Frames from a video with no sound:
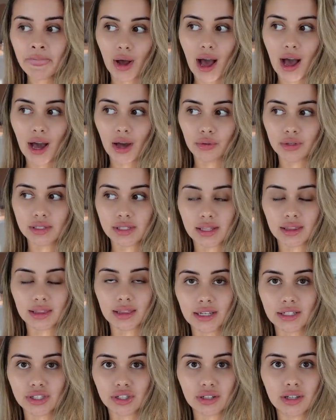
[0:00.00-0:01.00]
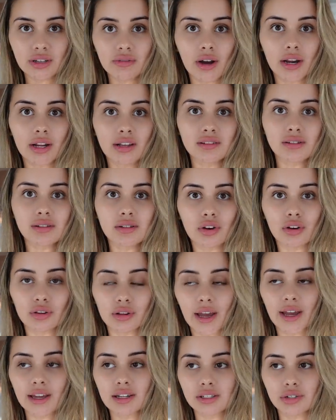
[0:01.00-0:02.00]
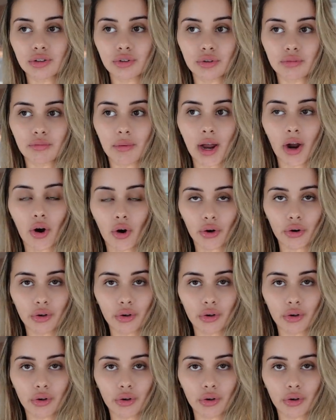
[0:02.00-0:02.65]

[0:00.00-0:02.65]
I was literally running so late to my